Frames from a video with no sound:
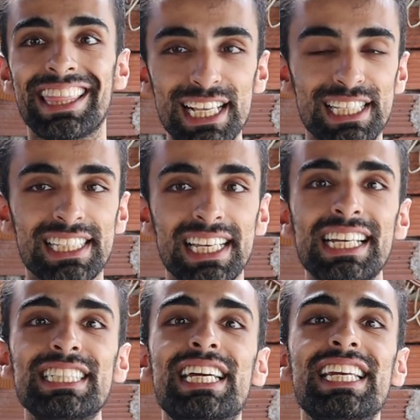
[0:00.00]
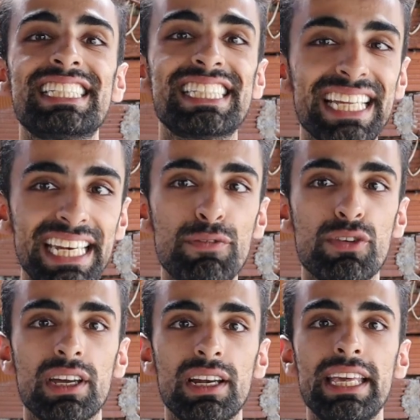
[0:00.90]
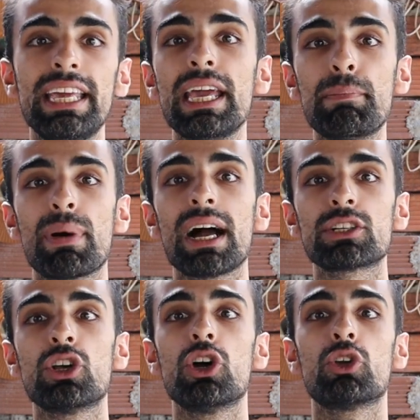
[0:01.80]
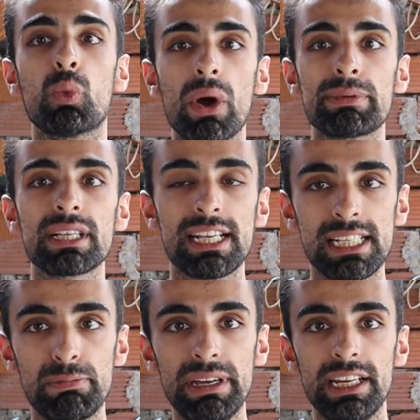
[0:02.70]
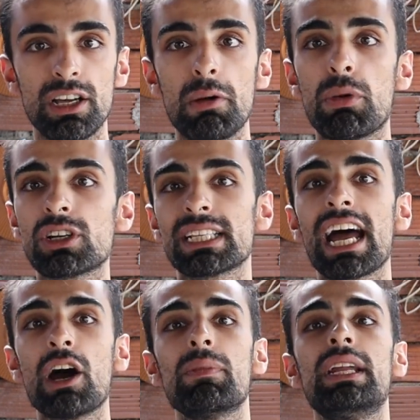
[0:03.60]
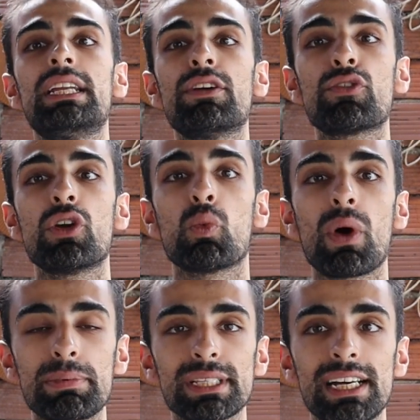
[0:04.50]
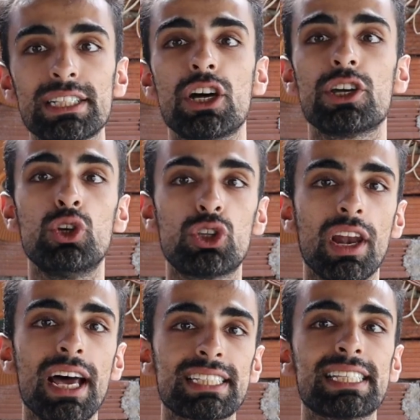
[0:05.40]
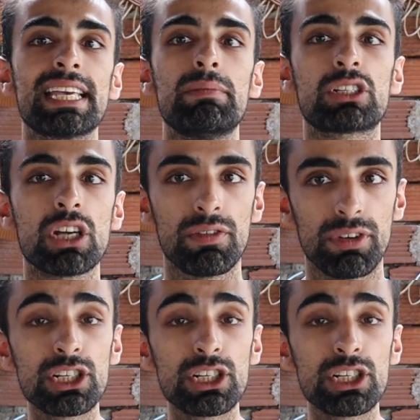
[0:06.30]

this is going to significantly impact your website speed because of how many different websites utilize the same server.